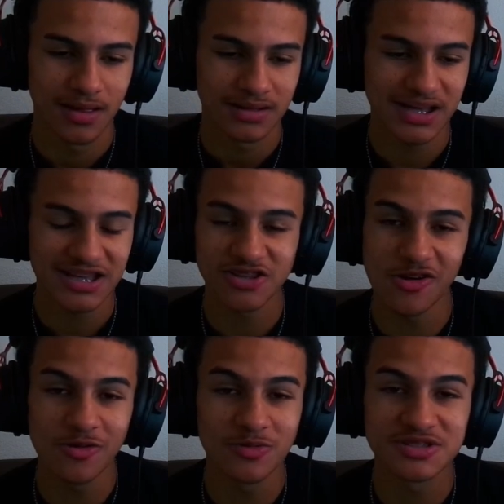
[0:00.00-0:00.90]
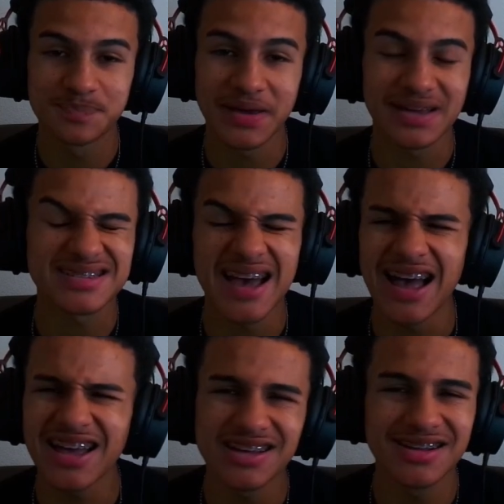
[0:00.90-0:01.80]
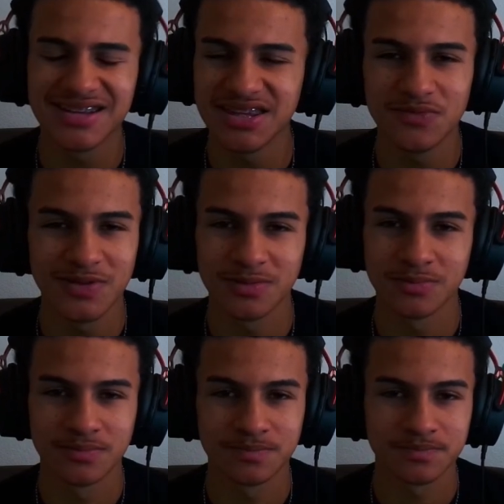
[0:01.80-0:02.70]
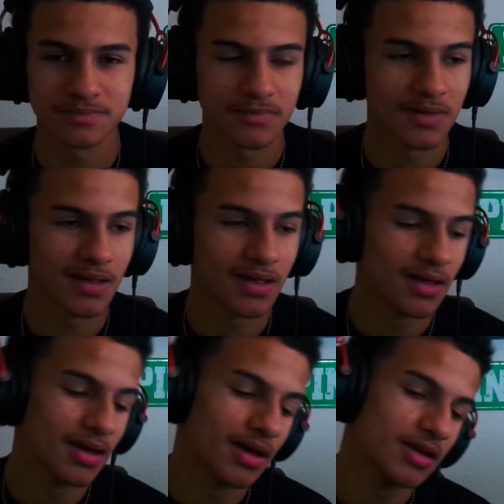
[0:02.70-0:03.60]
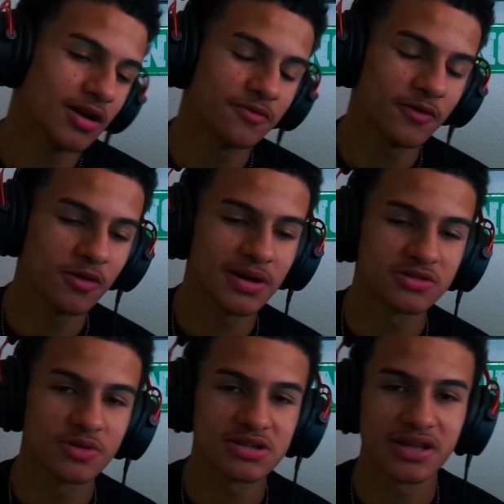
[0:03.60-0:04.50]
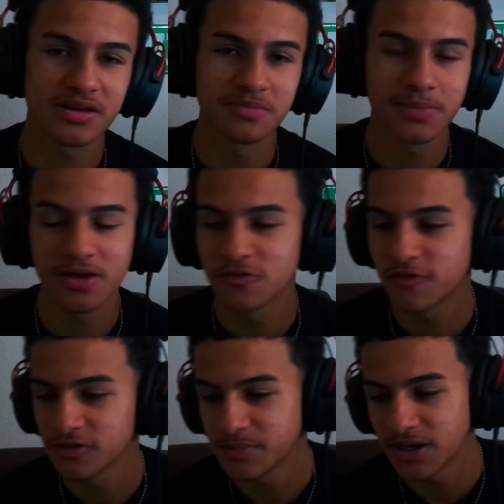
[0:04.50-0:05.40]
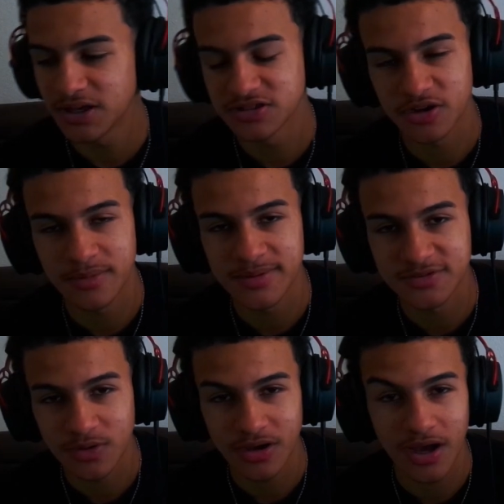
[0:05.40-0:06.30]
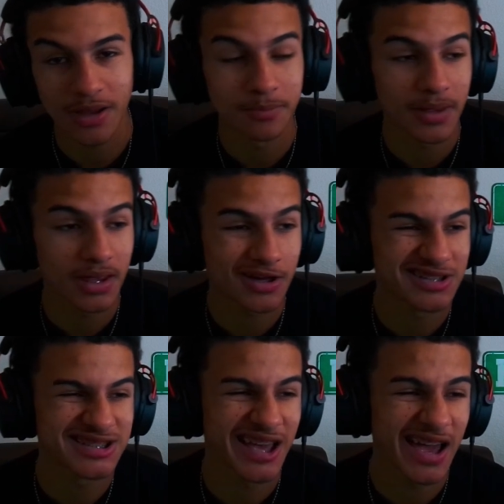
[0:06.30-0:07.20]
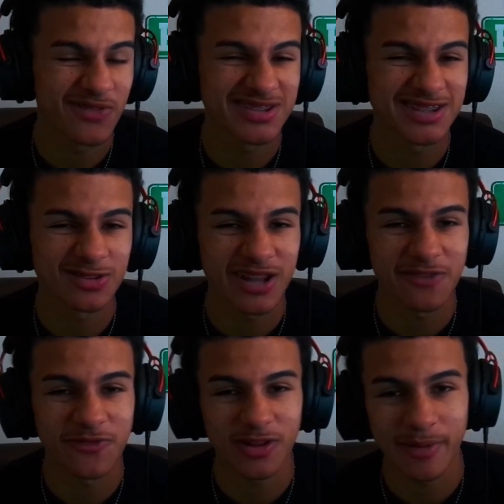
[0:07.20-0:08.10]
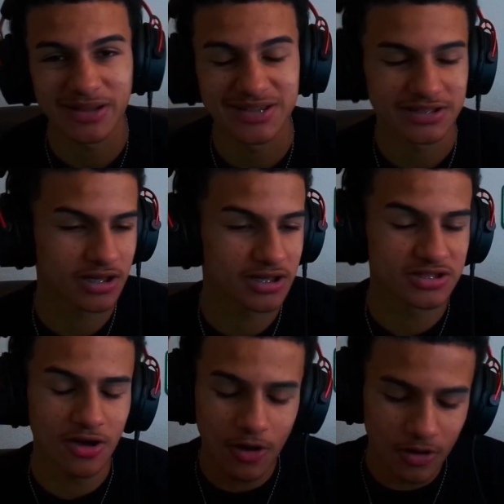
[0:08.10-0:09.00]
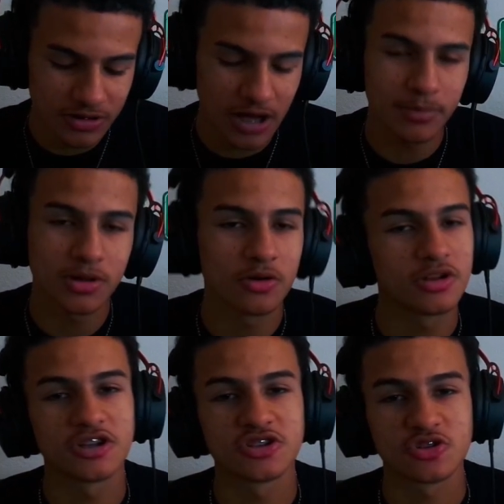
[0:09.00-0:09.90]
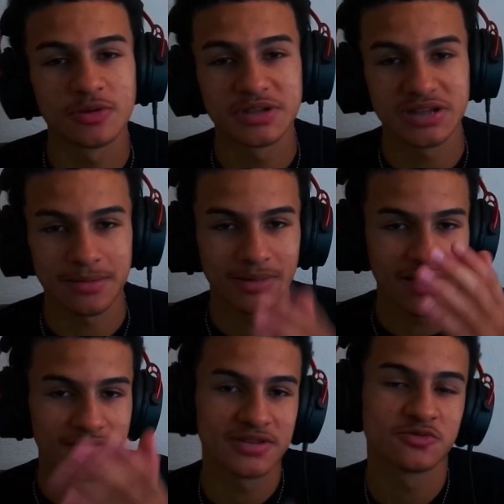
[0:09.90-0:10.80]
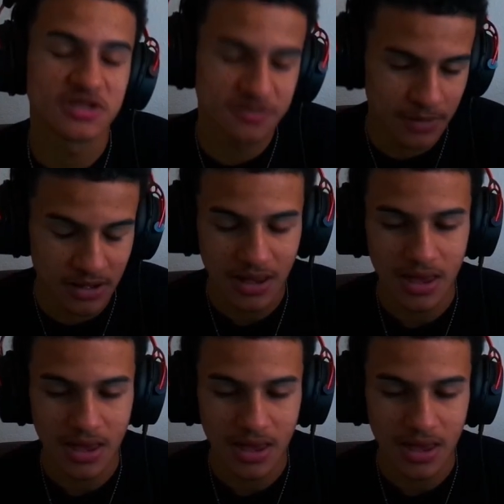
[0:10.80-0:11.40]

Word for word: That song was spectacular, even. Y'all follow my Twitch link and bio. Follow my Instagram as well. I make content every single day. Follow my TikTok. It's all down below in the description. I'm live as we speak.